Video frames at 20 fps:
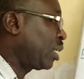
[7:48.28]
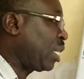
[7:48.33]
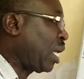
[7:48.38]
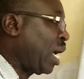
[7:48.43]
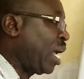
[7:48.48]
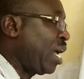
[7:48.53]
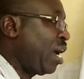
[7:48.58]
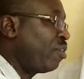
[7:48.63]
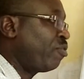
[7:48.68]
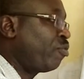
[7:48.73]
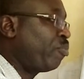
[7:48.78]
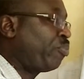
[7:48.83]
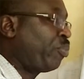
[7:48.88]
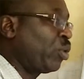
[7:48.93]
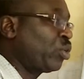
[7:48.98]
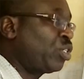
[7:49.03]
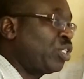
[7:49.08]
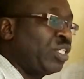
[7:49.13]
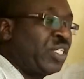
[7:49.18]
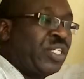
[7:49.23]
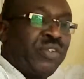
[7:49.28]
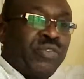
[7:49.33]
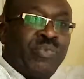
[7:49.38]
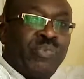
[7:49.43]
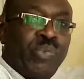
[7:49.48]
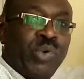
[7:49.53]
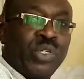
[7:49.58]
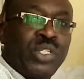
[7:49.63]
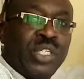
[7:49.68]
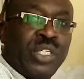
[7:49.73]
I have positive.
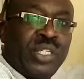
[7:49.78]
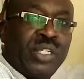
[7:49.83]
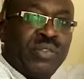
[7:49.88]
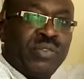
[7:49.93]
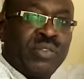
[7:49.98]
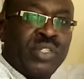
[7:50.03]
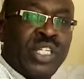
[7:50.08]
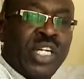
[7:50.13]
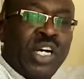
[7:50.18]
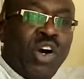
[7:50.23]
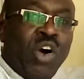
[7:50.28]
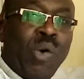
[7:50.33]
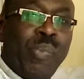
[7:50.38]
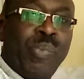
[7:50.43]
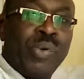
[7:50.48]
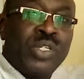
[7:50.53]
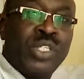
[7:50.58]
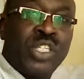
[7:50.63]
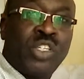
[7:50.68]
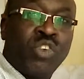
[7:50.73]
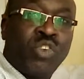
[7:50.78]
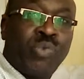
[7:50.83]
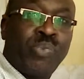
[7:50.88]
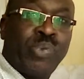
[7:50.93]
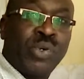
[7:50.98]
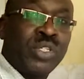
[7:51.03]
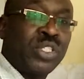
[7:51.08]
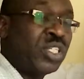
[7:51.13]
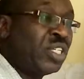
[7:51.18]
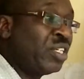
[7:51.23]
The opposite of
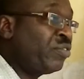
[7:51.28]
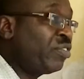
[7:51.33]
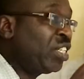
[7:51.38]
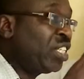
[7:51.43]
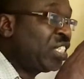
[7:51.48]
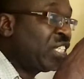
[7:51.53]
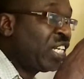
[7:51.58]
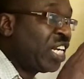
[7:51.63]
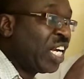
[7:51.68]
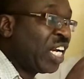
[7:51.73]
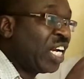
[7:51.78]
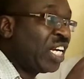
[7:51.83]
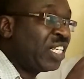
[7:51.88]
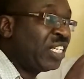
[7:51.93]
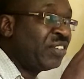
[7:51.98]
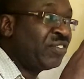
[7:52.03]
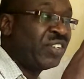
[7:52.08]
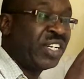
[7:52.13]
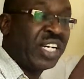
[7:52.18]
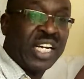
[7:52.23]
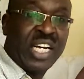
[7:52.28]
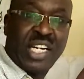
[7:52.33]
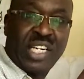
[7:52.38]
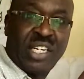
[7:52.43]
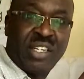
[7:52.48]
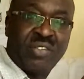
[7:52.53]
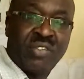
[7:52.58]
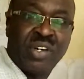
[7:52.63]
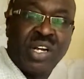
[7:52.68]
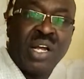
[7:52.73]
positive is
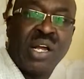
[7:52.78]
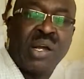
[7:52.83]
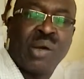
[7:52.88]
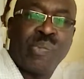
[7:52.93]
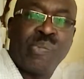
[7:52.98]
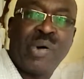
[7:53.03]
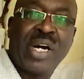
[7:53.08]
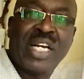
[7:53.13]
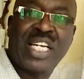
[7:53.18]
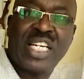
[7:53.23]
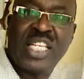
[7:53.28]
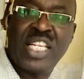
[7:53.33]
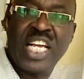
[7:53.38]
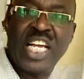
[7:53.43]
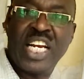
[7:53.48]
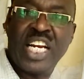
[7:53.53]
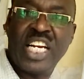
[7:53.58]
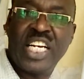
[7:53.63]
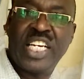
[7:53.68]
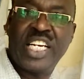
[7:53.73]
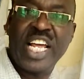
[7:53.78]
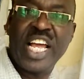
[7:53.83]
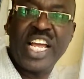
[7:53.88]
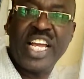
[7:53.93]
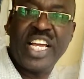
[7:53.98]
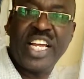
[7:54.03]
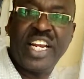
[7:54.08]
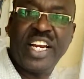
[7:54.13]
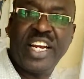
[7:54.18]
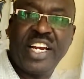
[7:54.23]
negative, but they
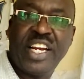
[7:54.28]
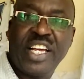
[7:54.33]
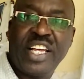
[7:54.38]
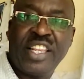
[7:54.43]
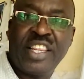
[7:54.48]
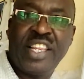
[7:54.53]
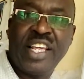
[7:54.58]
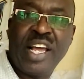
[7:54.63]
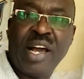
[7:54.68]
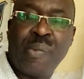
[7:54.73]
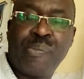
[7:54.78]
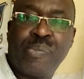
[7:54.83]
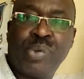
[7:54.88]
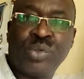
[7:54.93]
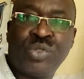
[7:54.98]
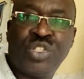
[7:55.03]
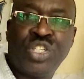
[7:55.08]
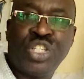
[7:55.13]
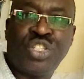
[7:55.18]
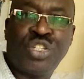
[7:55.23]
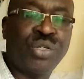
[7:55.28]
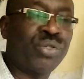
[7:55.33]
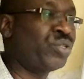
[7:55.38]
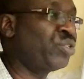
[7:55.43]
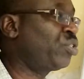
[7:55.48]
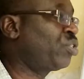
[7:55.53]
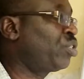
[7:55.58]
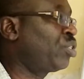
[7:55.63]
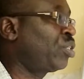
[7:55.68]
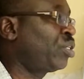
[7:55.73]
retain their
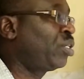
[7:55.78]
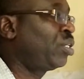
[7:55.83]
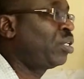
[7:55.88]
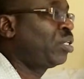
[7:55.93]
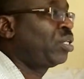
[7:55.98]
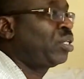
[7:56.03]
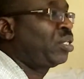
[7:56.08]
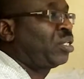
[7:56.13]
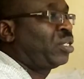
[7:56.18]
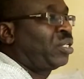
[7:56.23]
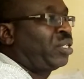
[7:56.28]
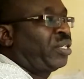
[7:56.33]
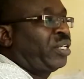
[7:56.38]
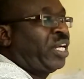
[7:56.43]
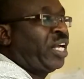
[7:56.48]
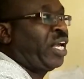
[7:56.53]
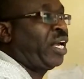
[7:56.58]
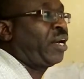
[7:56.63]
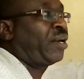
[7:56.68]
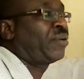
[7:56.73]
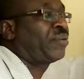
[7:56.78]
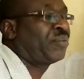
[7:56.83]
positions there.